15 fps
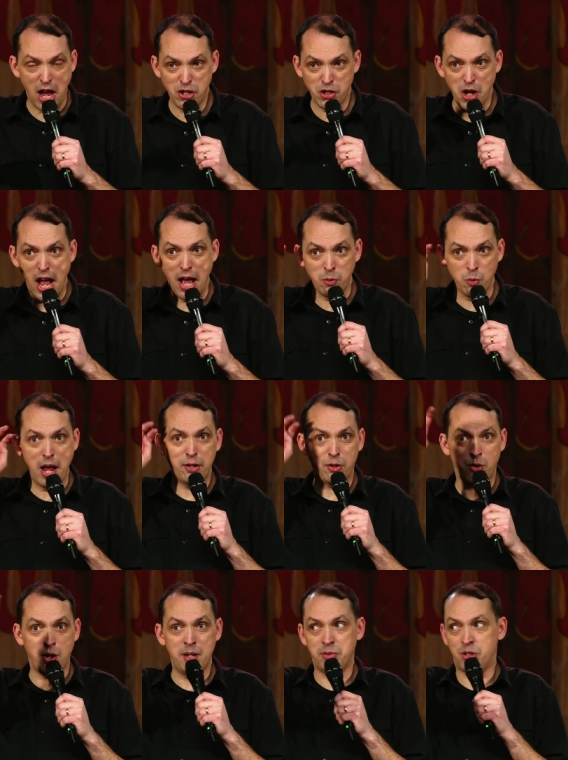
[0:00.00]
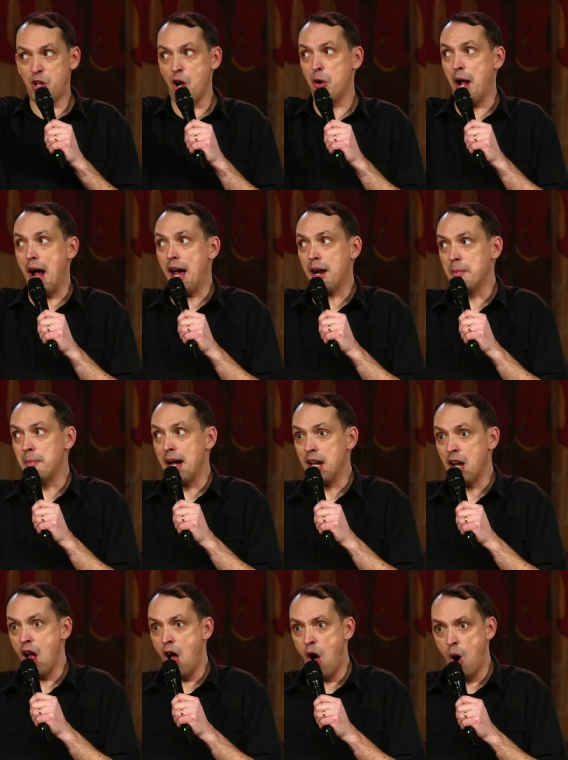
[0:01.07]
I shot red cream soda out of
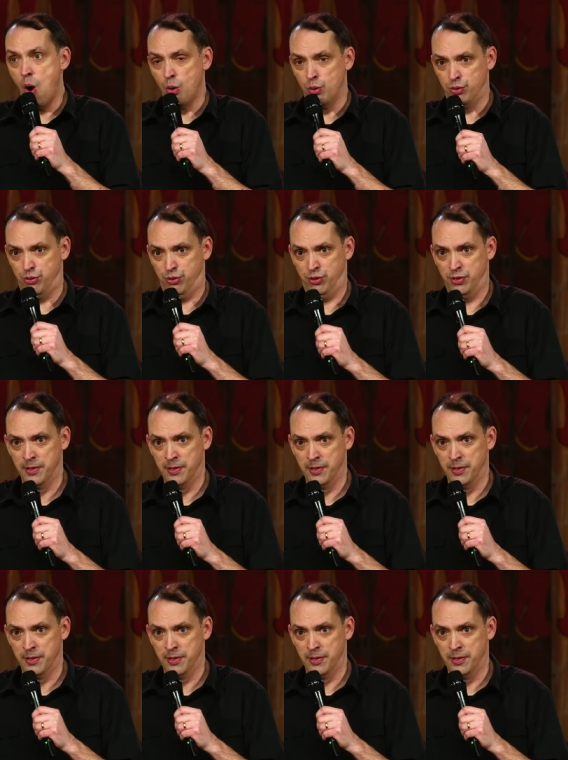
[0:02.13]
my nose.